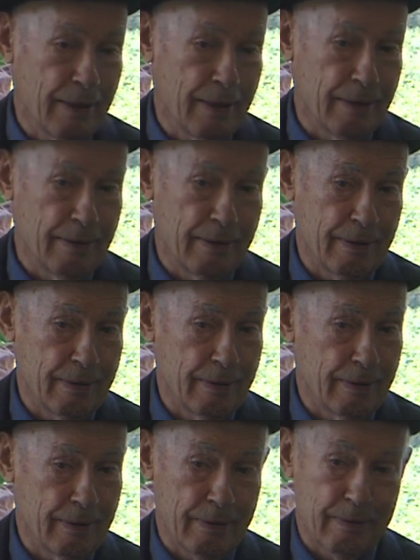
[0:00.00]
and
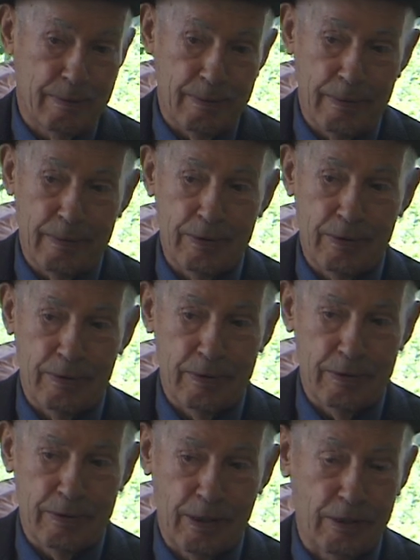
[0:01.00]
uh,
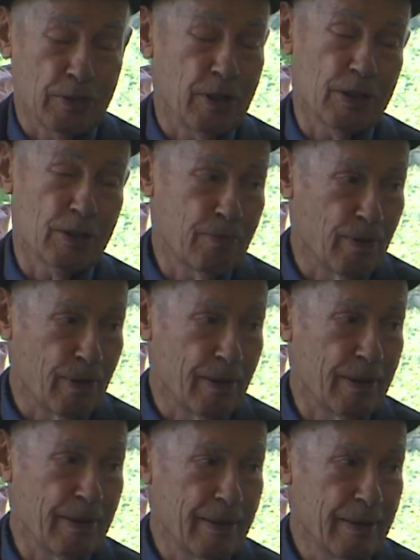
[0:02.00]

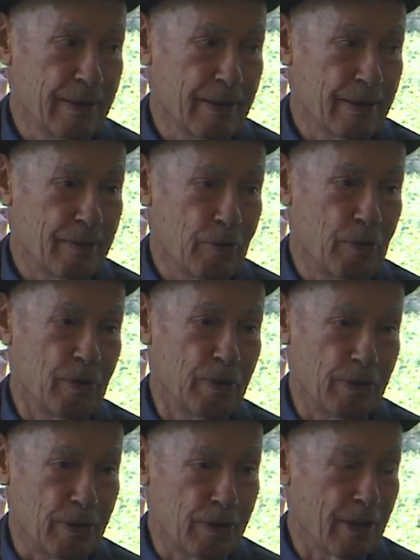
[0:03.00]
successfully
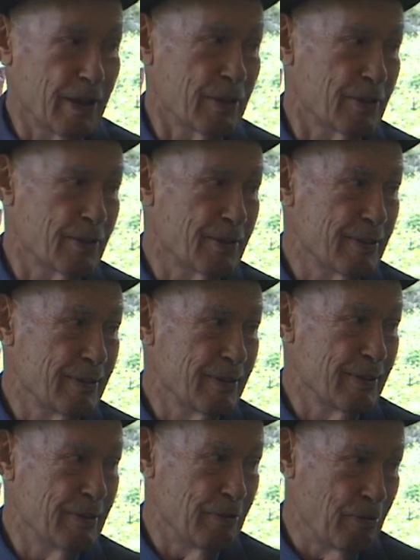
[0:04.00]
we did crush,
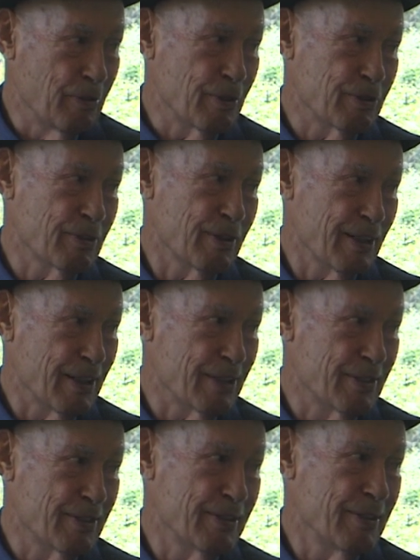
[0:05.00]
the first
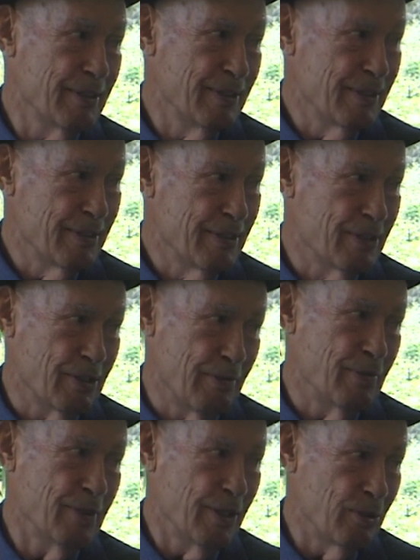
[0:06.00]
crush,
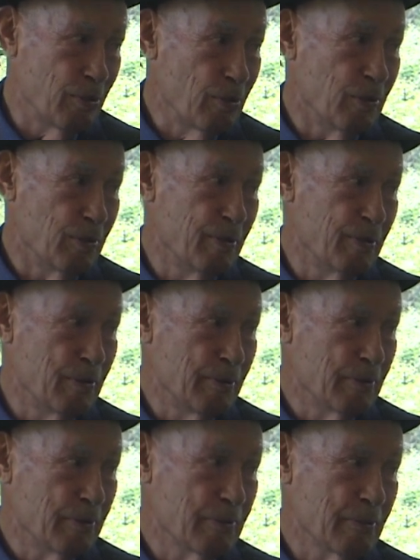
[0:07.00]
seventy-two.
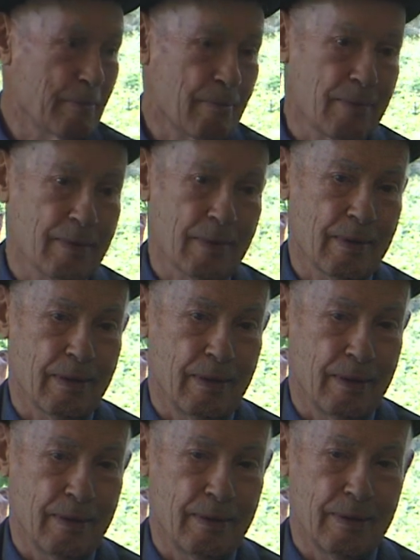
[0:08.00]

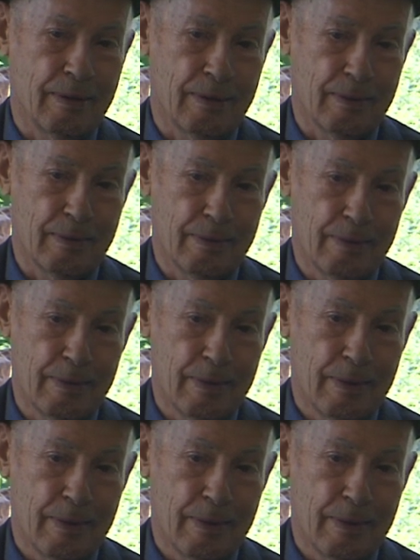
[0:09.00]
And uh,